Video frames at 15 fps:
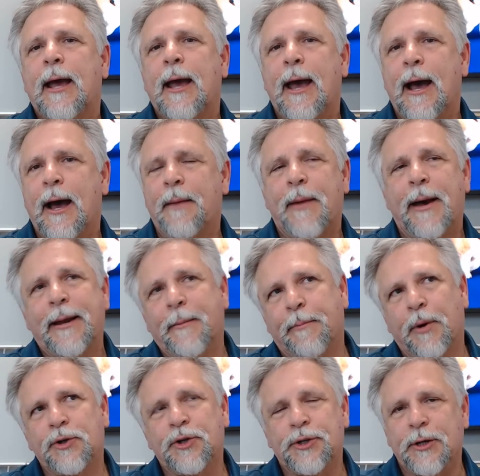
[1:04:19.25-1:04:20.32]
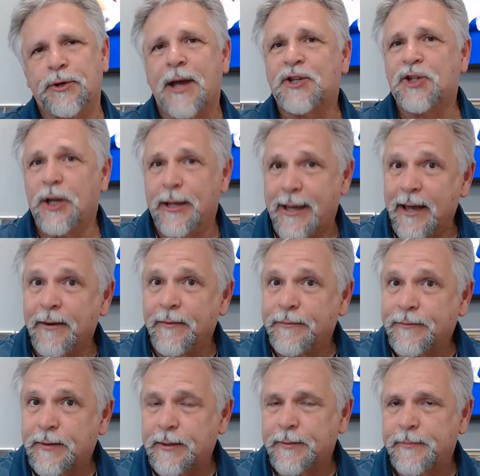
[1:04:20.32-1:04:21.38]
Um, I didn't purchase it, it was actually a
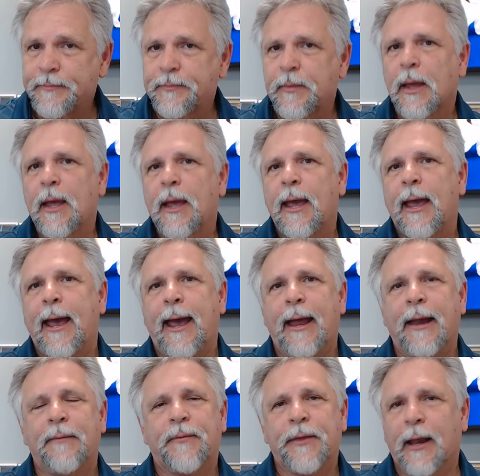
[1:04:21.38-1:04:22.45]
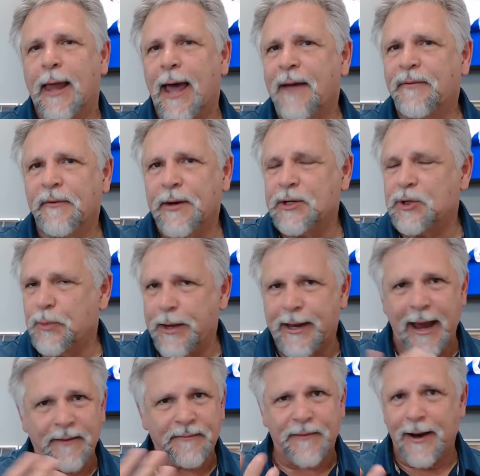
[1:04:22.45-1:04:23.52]
gift. And for the life of us, we
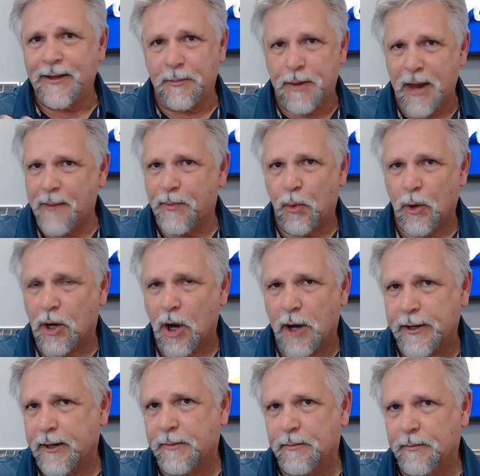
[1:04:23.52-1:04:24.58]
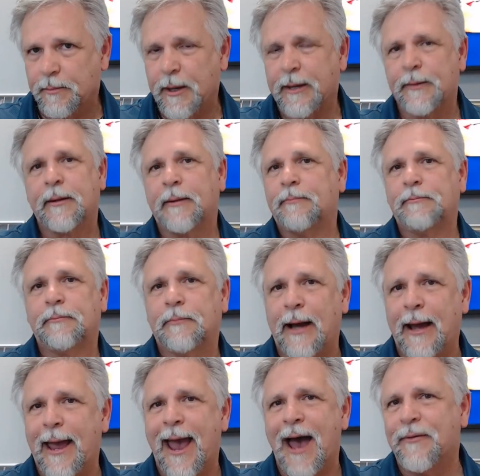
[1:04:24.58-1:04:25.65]
can't find the paperwork on it, but
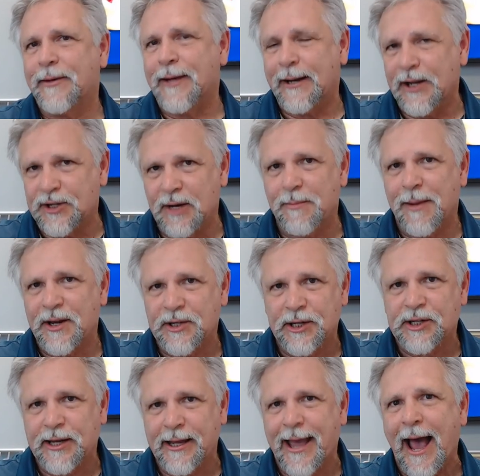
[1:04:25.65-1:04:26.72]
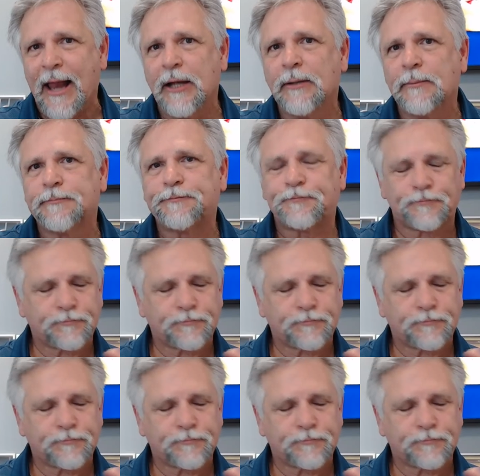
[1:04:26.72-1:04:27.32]
I have it, and it's in my sixty gallon.